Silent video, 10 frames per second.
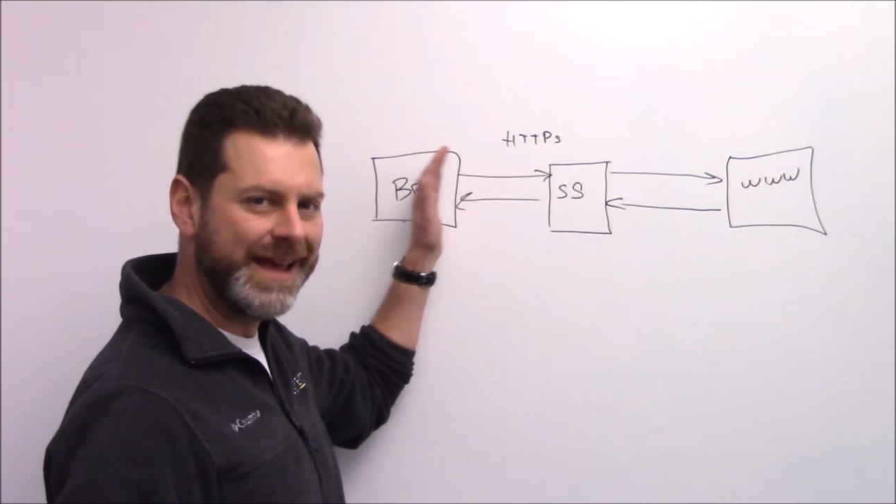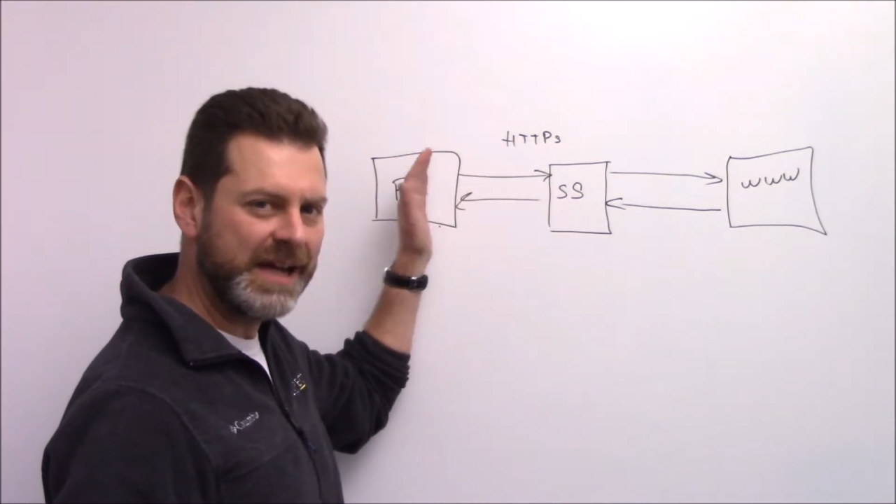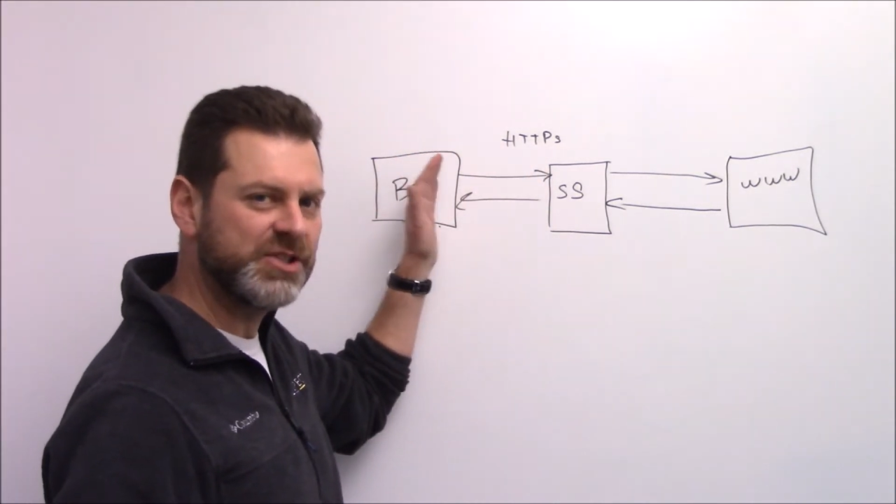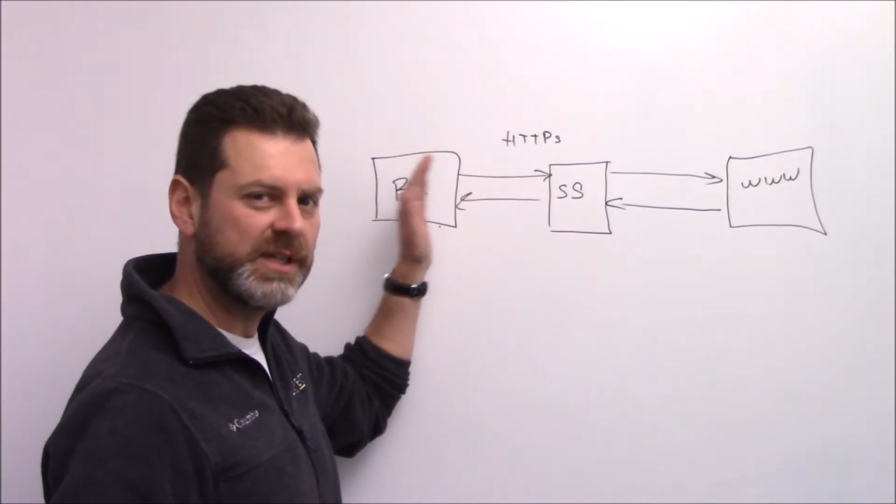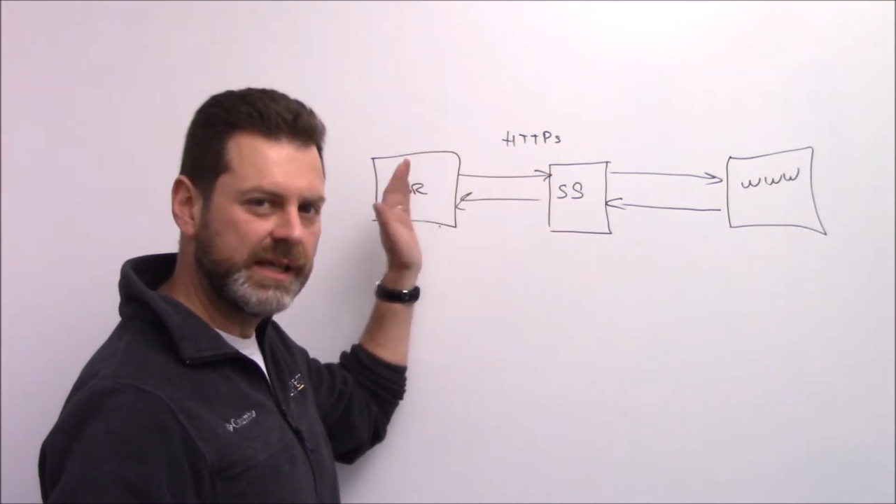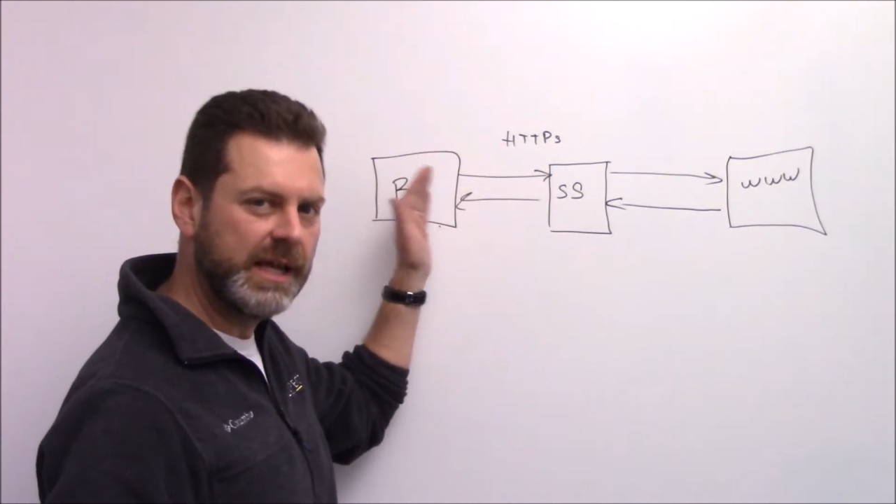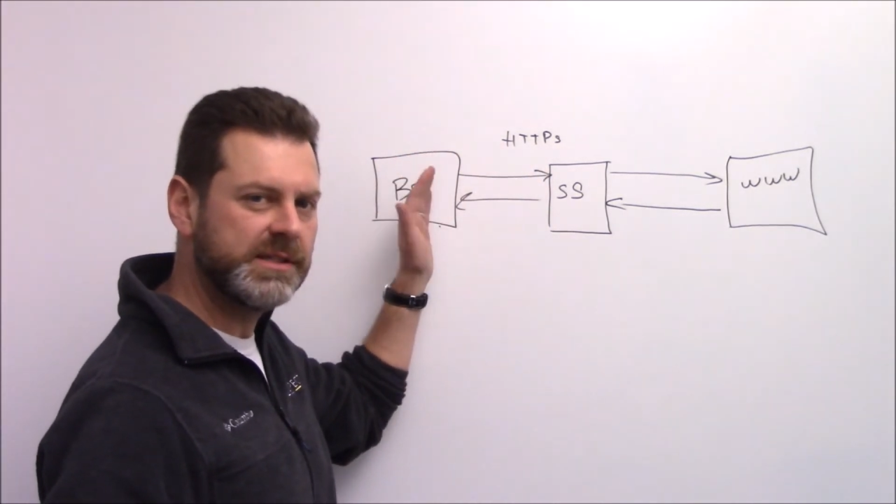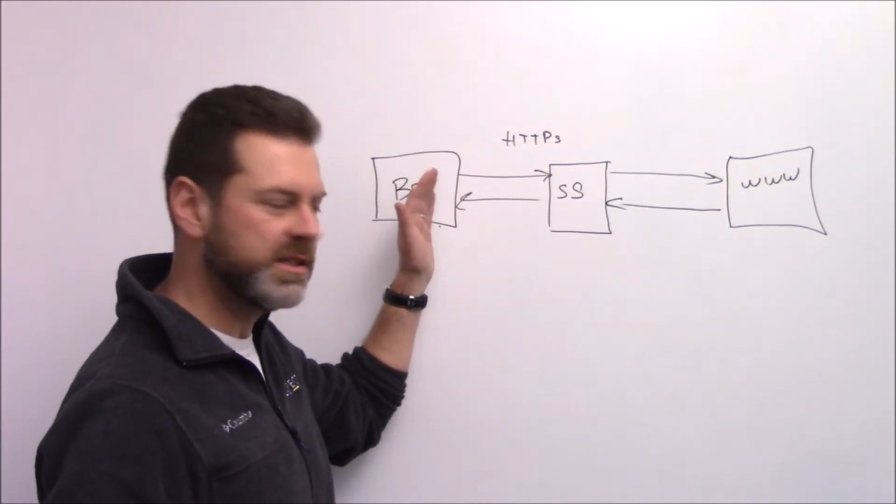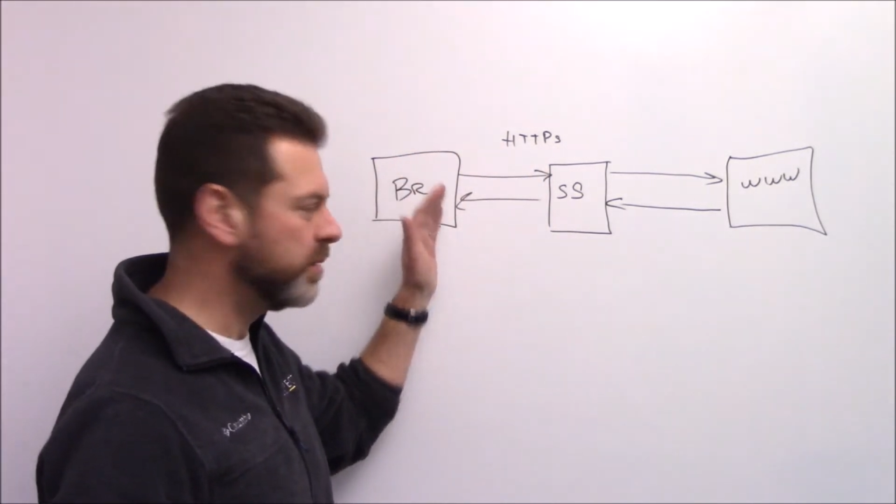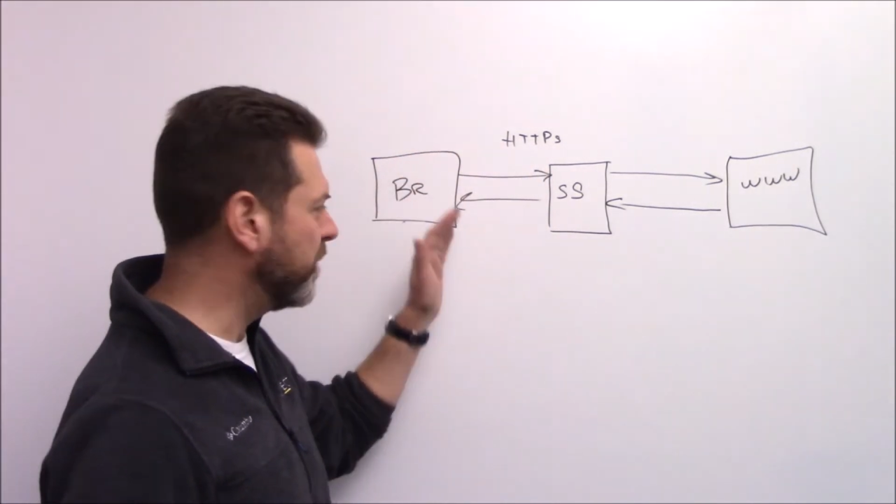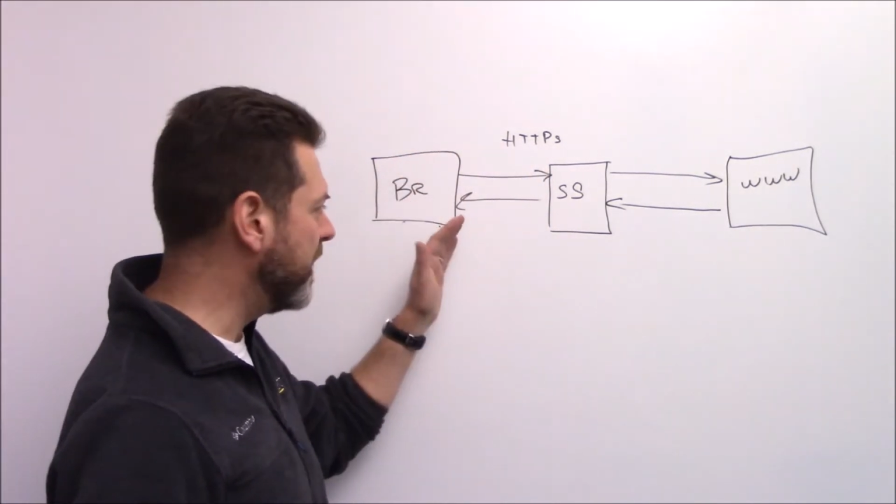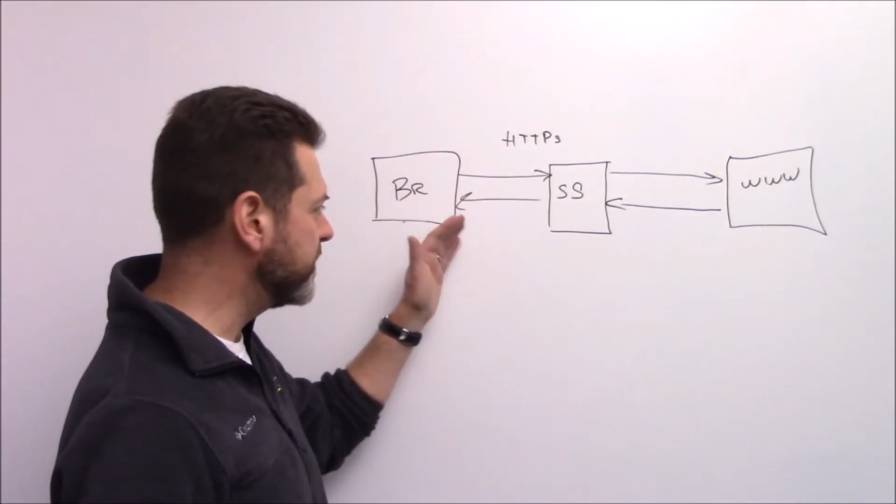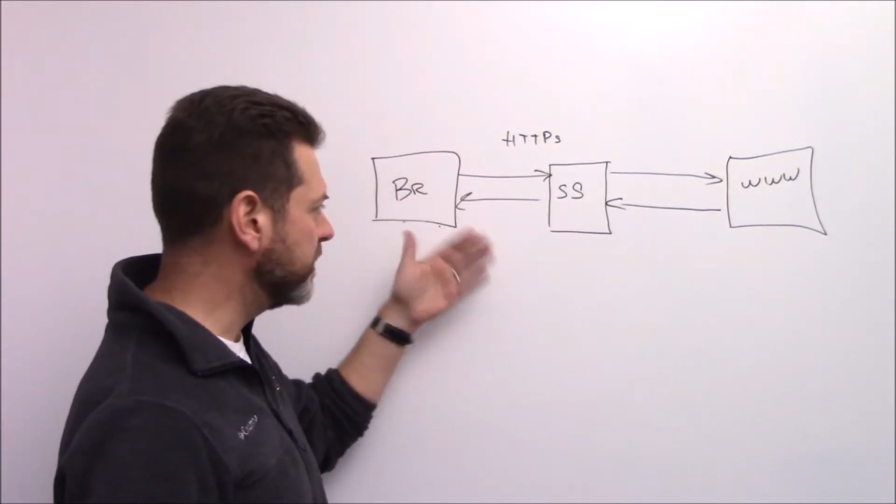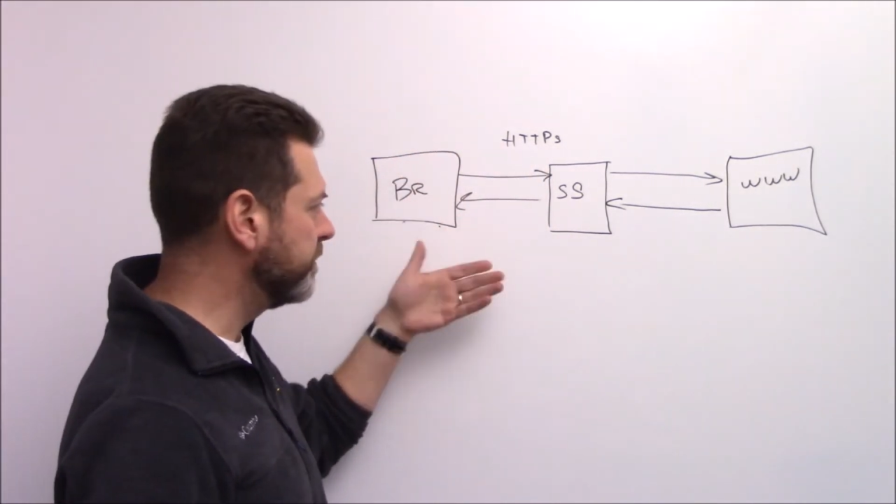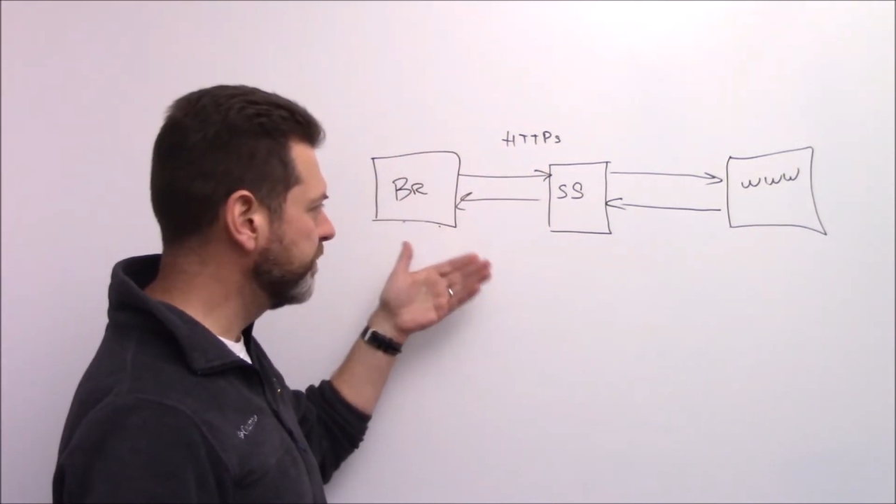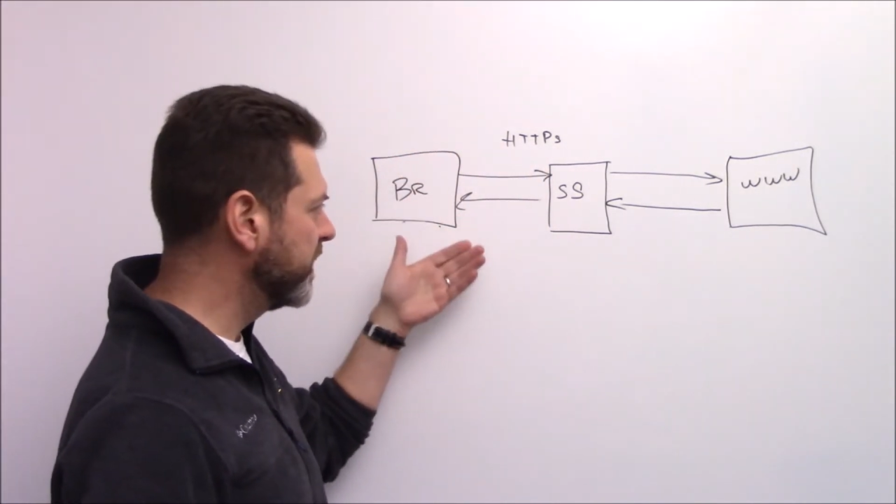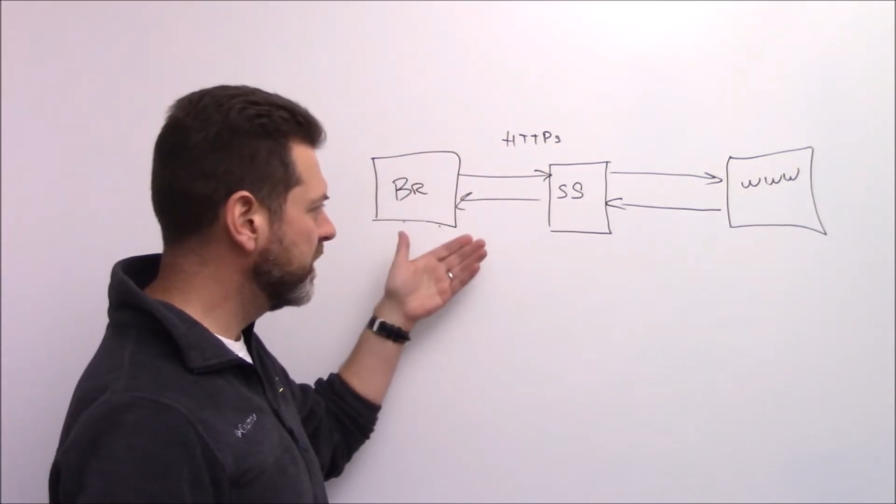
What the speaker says: actually gets to the browser,